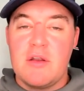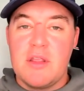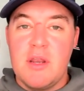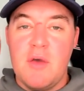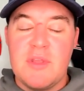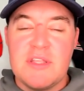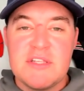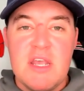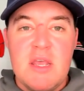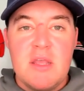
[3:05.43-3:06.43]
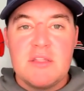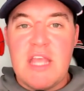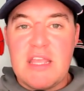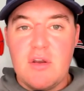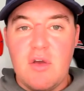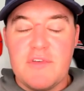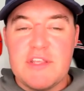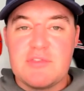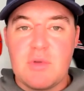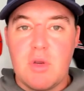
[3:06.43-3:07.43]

You know, he's taken over this